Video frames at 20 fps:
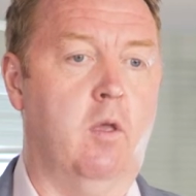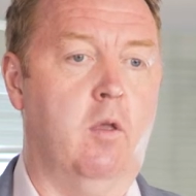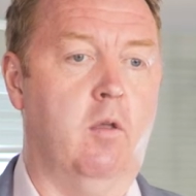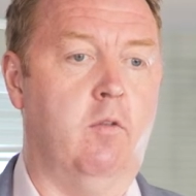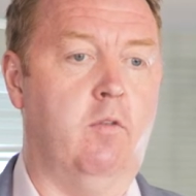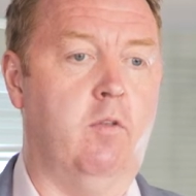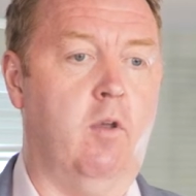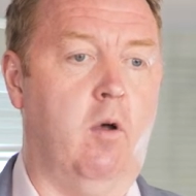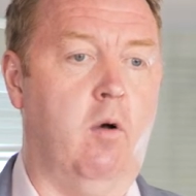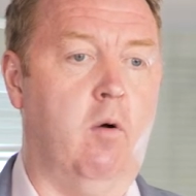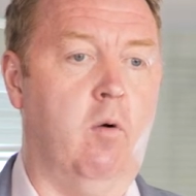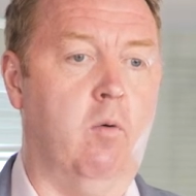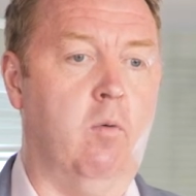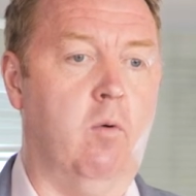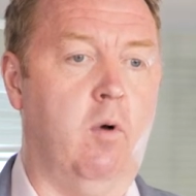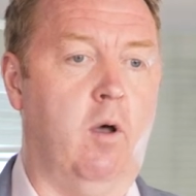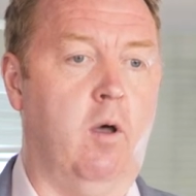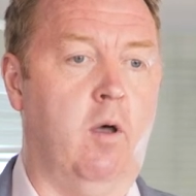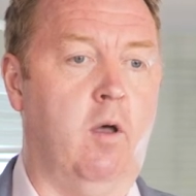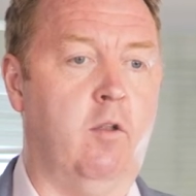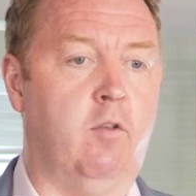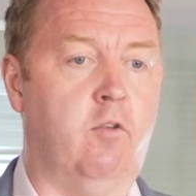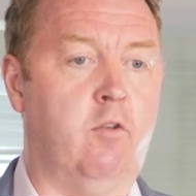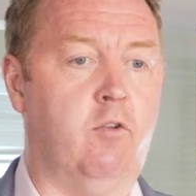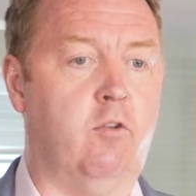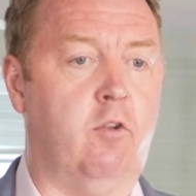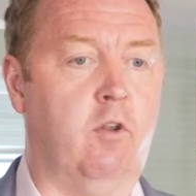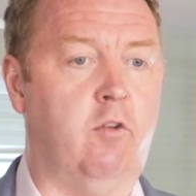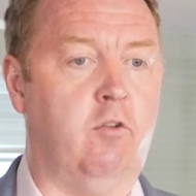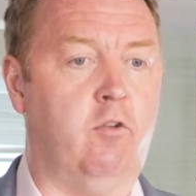So,
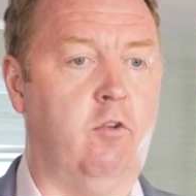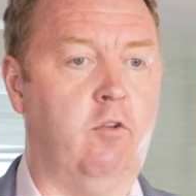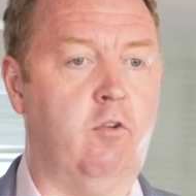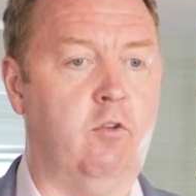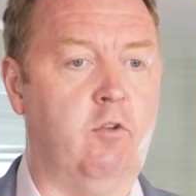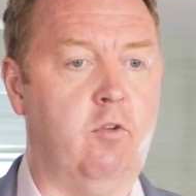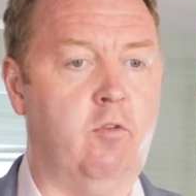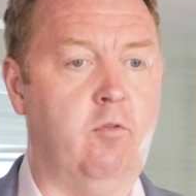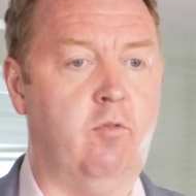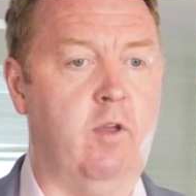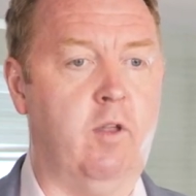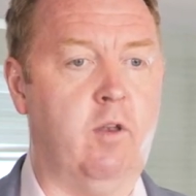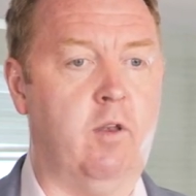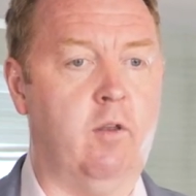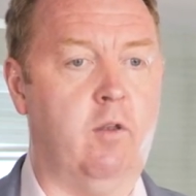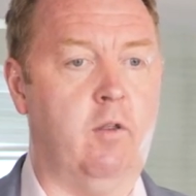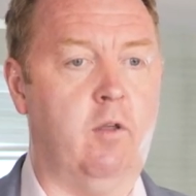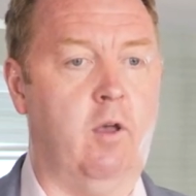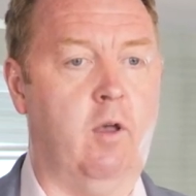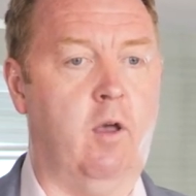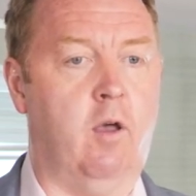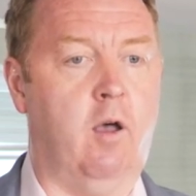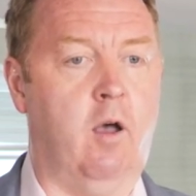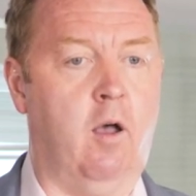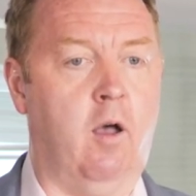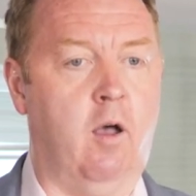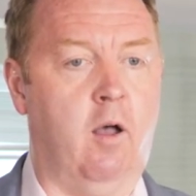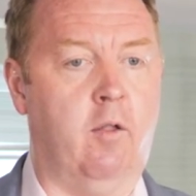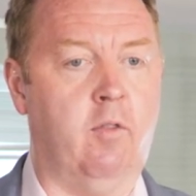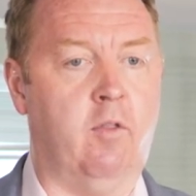just to introduce you to VIT
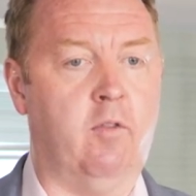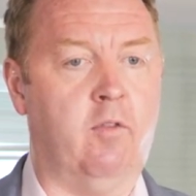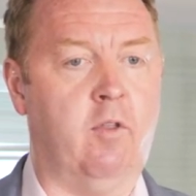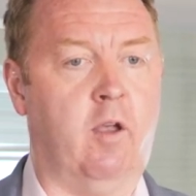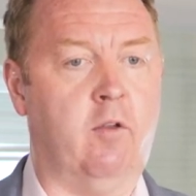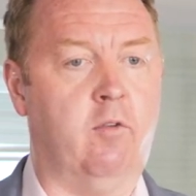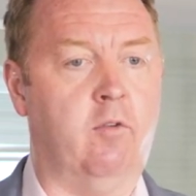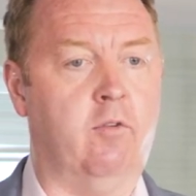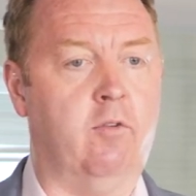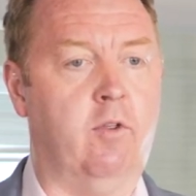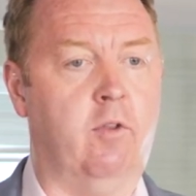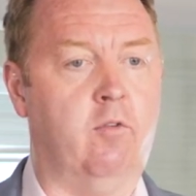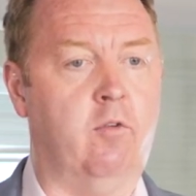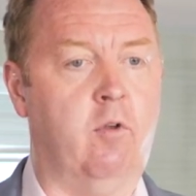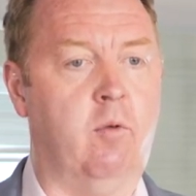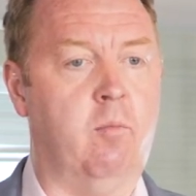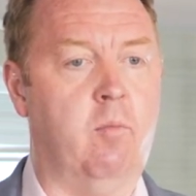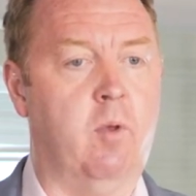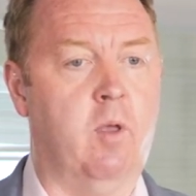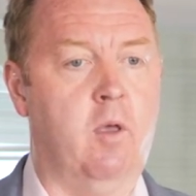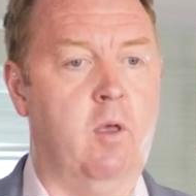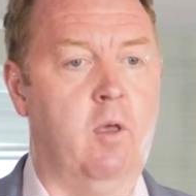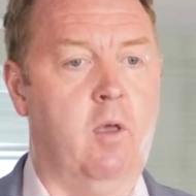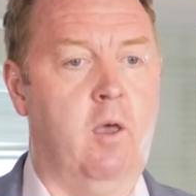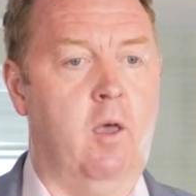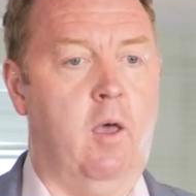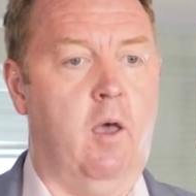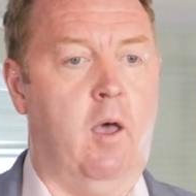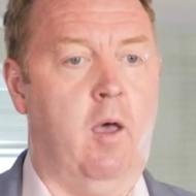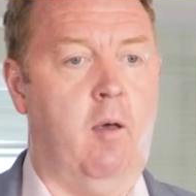and its actual syndrome,
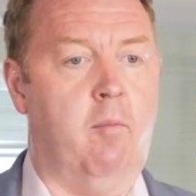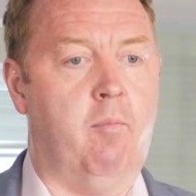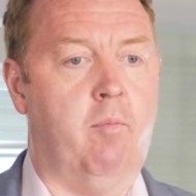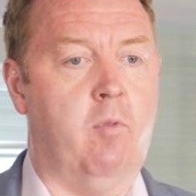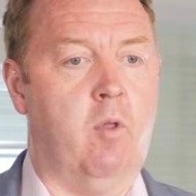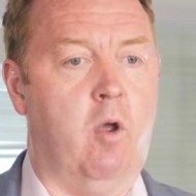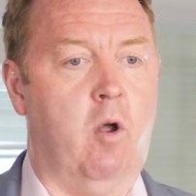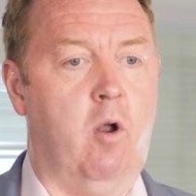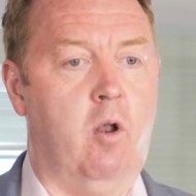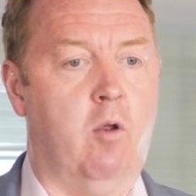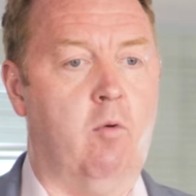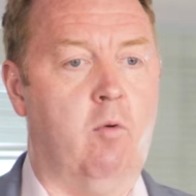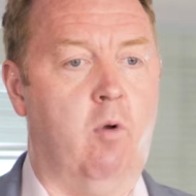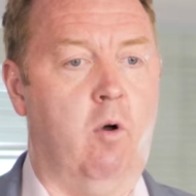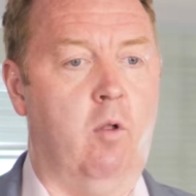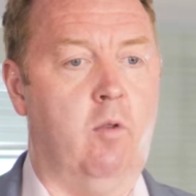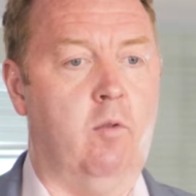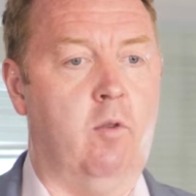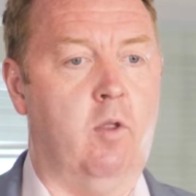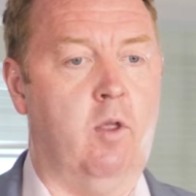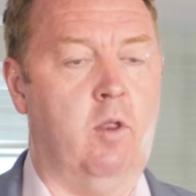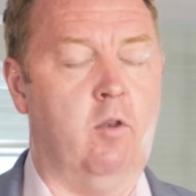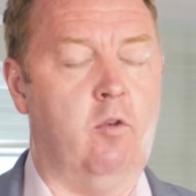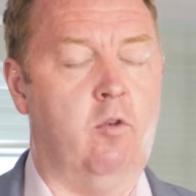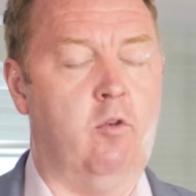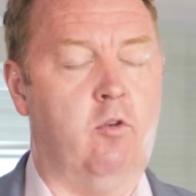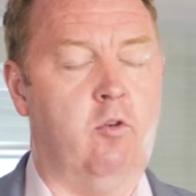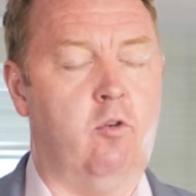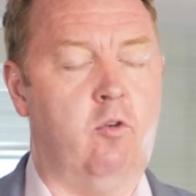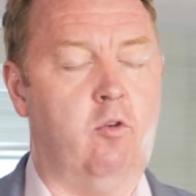earlier on in
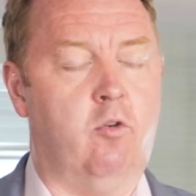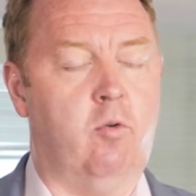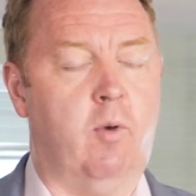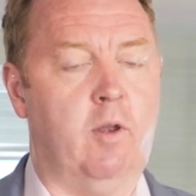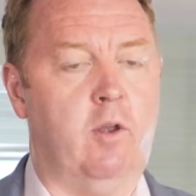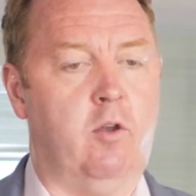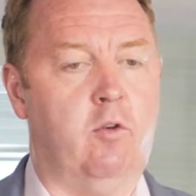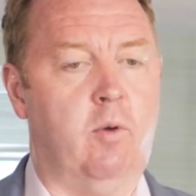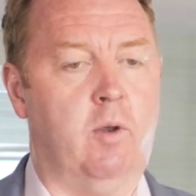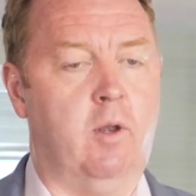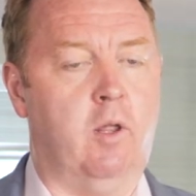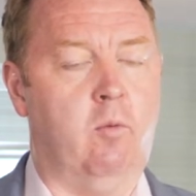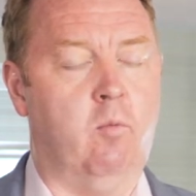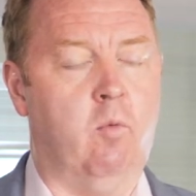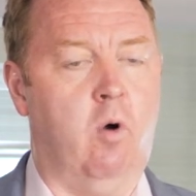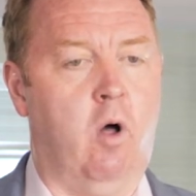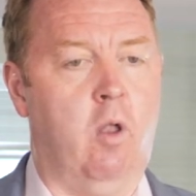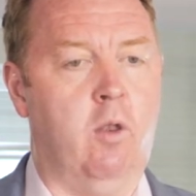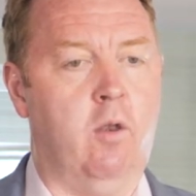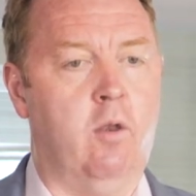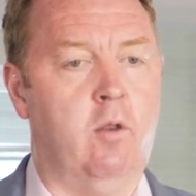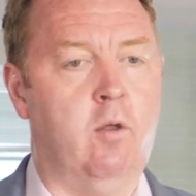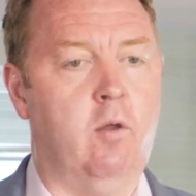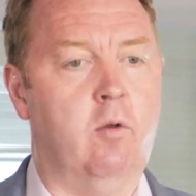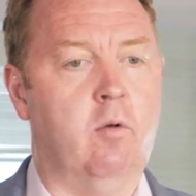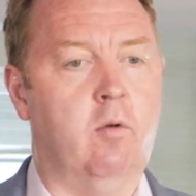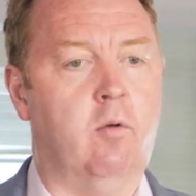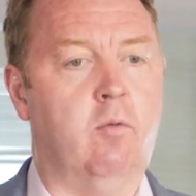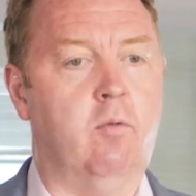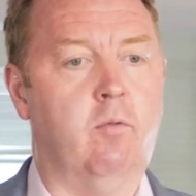2021,
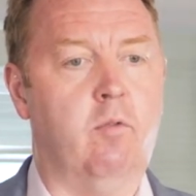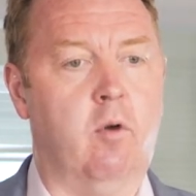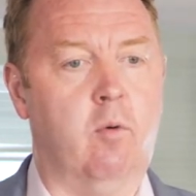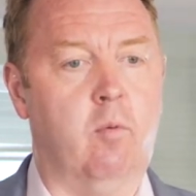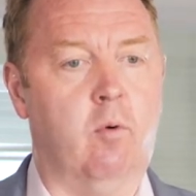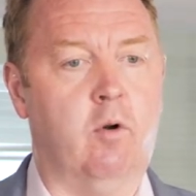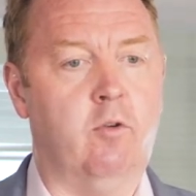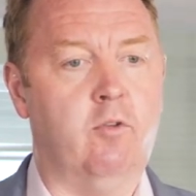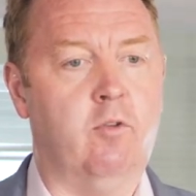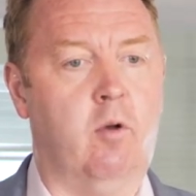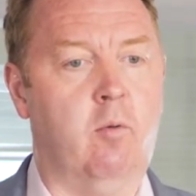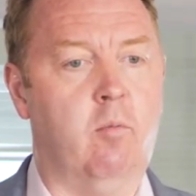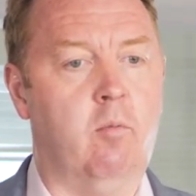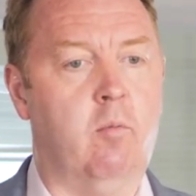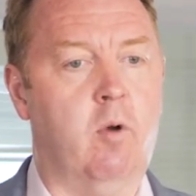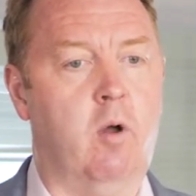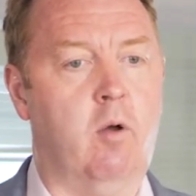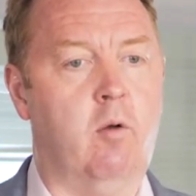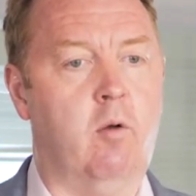there were some